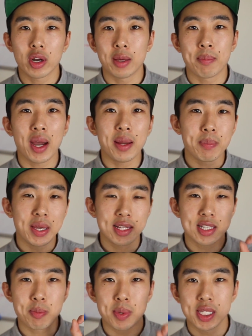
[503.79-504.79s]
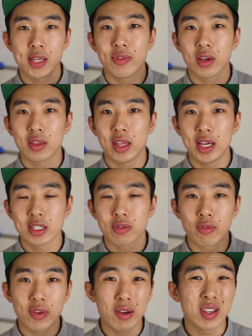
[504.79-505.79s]
It might mean specific things for
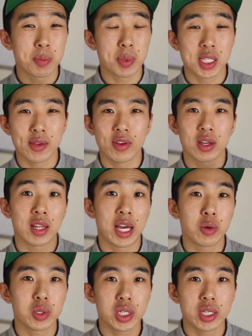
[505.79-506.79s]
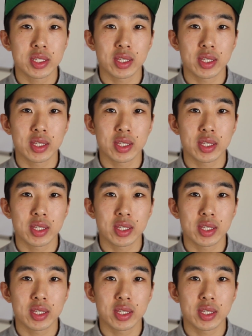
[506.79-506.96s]
very specific languages,